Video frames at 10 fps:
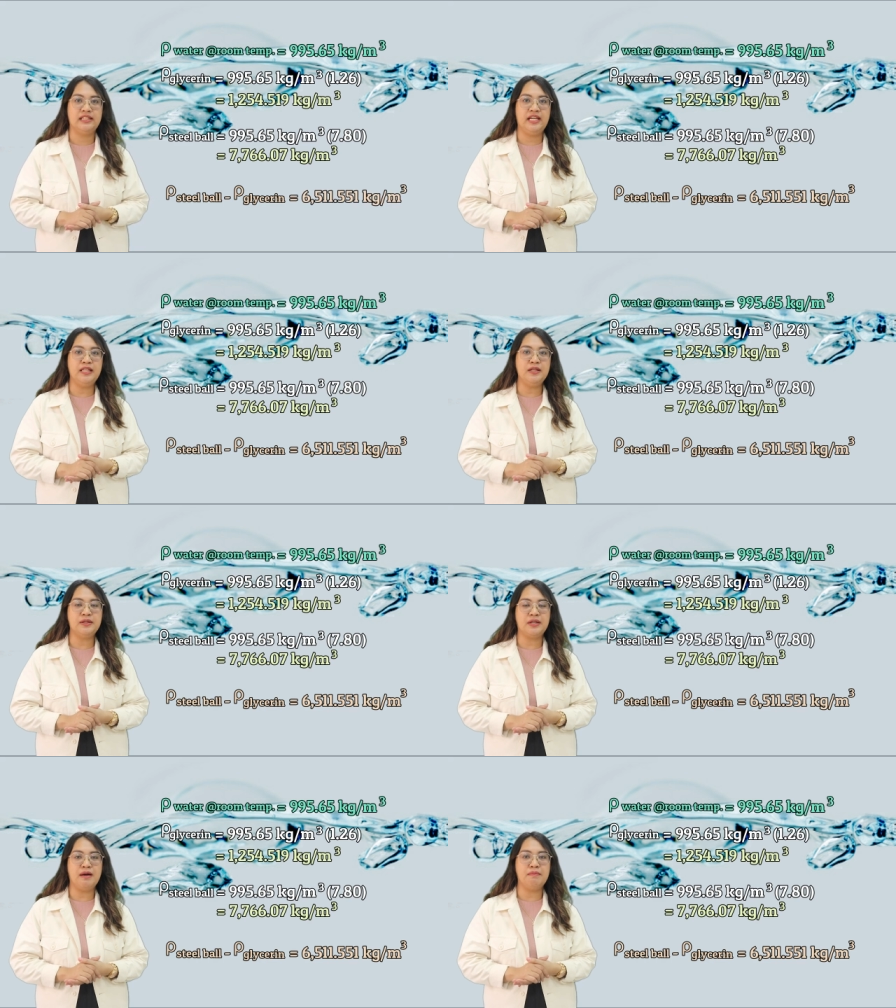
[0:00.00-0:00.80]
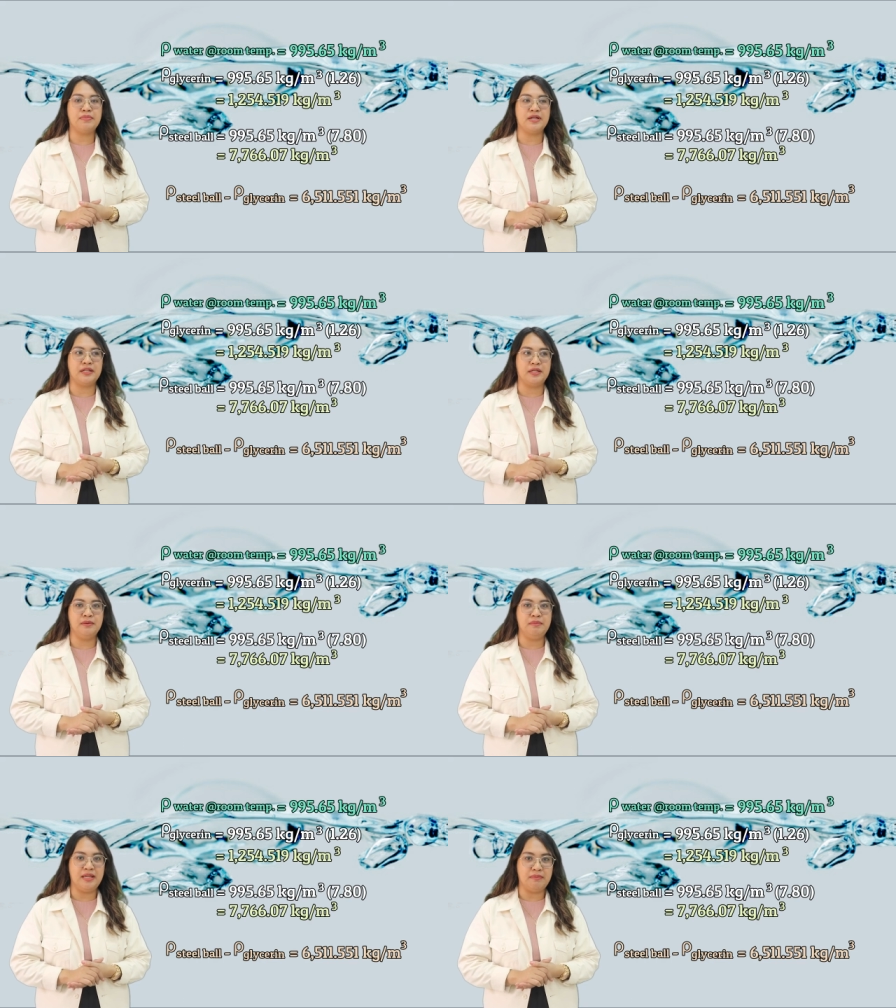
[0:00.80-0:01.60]
kg per
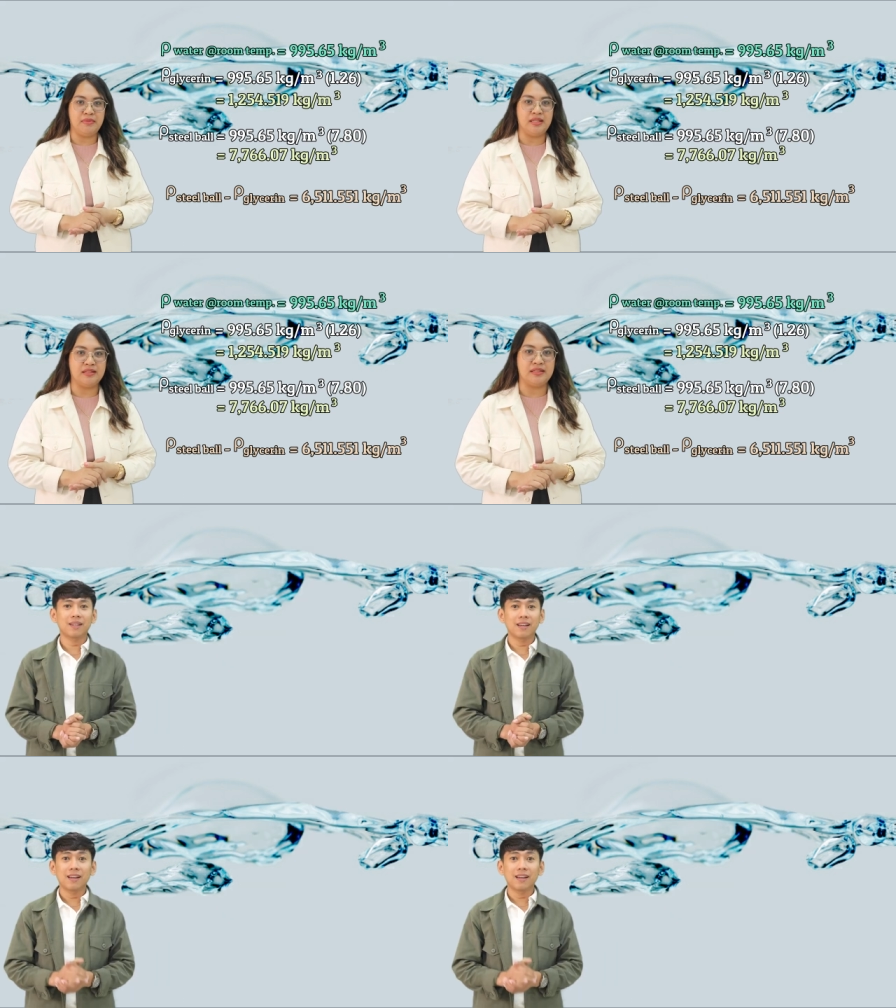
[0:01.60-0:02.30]
cubic meter.